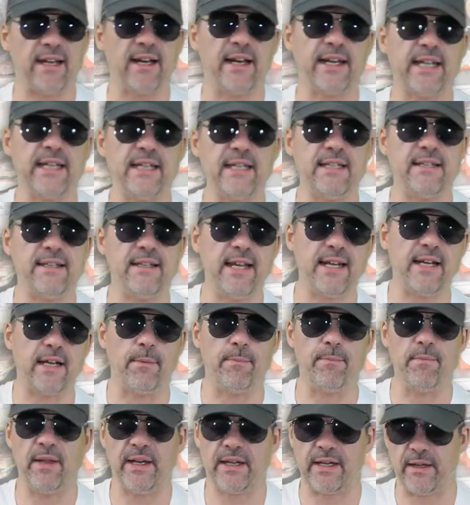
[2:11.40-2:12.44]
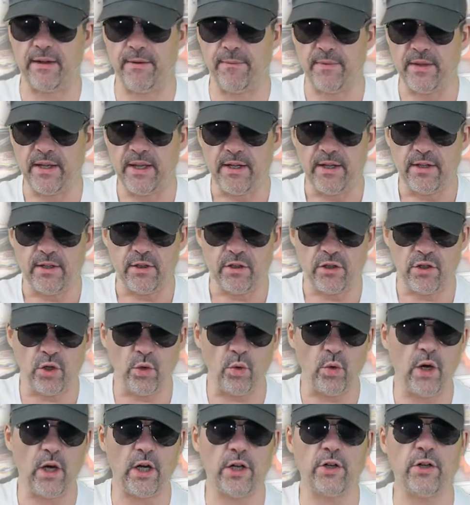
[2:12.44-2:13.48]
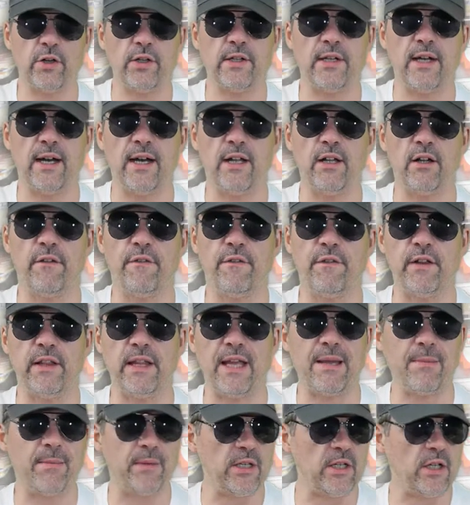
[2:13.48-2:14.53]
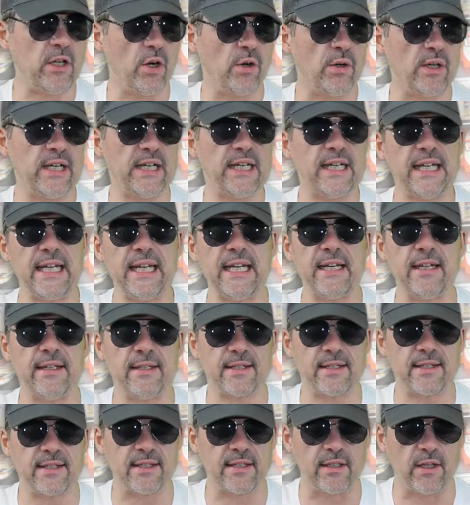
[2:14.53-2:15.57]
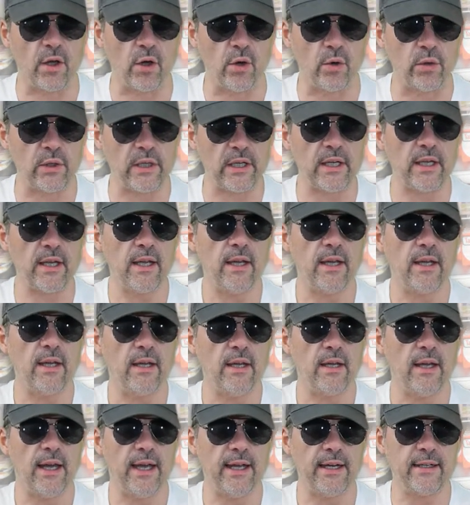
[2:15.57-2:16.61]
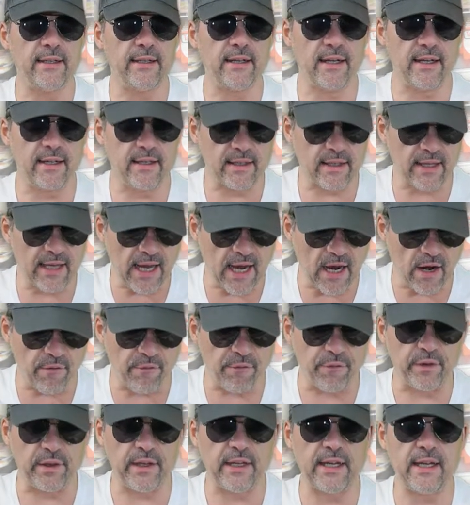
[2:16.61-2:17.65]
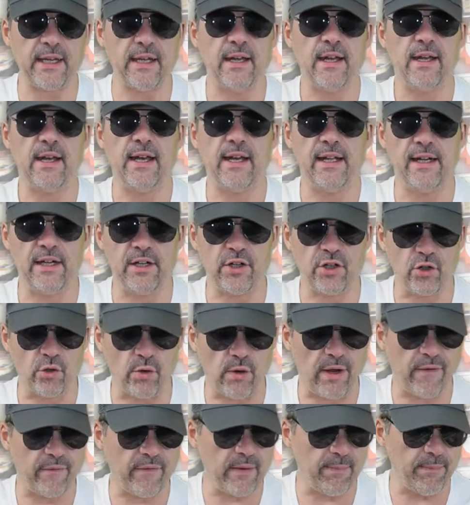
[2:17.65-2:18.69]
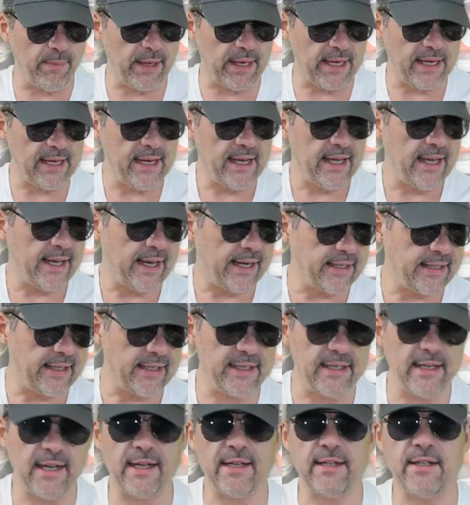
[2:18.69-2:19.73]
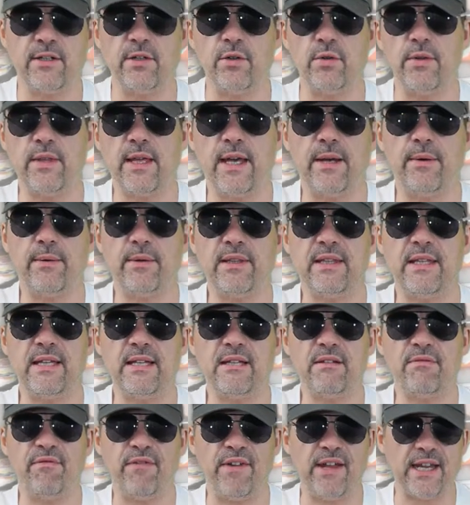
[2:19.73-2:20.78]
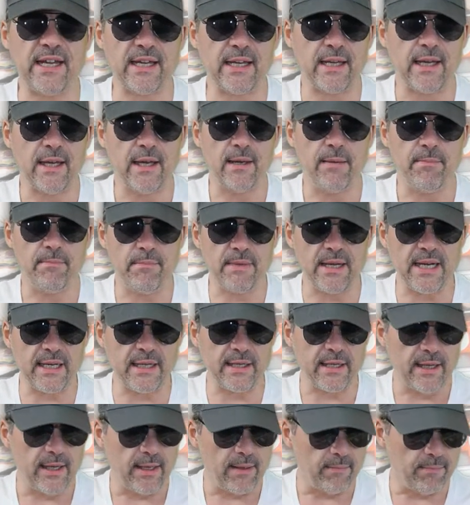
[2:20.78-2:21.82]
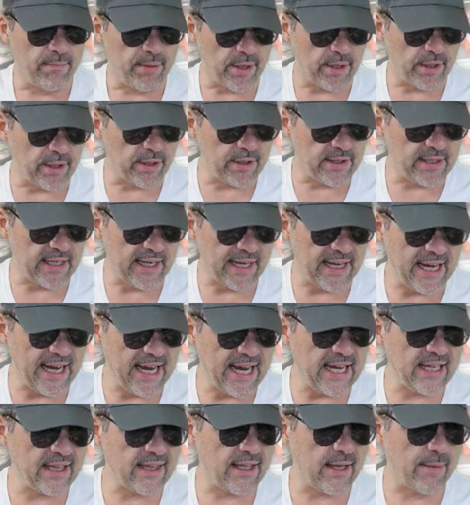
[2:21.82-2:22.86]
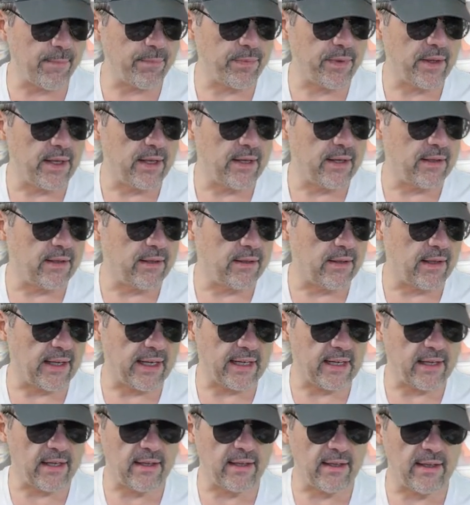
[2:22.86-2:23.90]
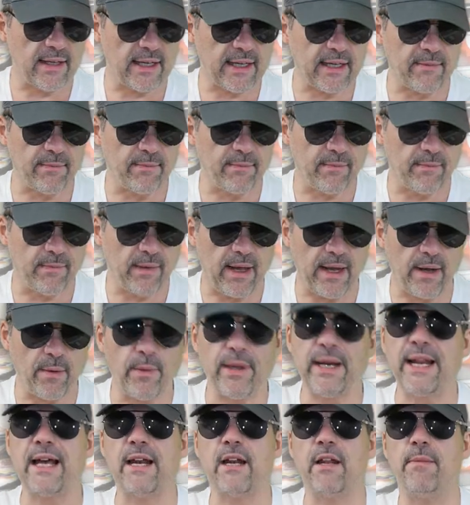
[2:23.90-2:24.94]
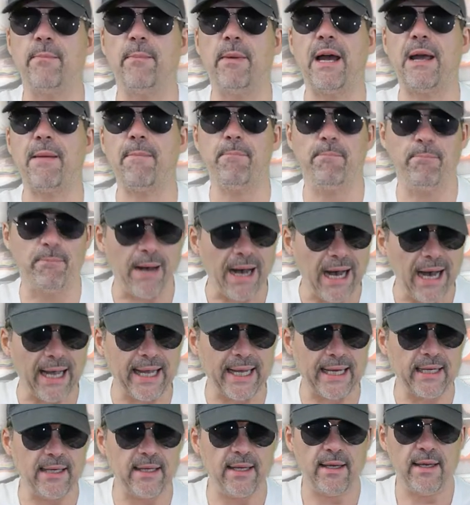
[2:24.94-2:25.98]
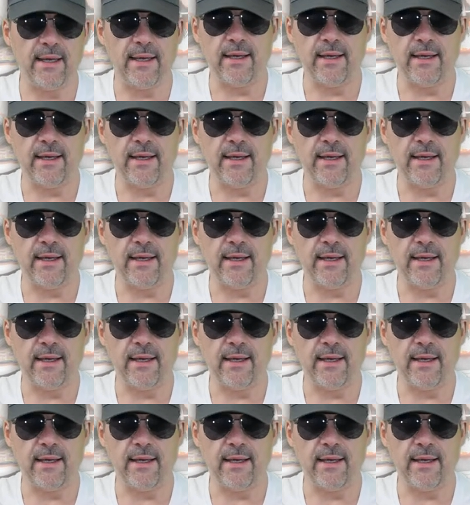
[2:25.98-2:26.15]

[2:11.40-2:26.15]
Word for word: I can take a, like a $200 filet mignon and eat it slowly and, and carefully and enjoy every bite. I did not do that with these fake meat burgers. I ate them like, like I went out of my mind.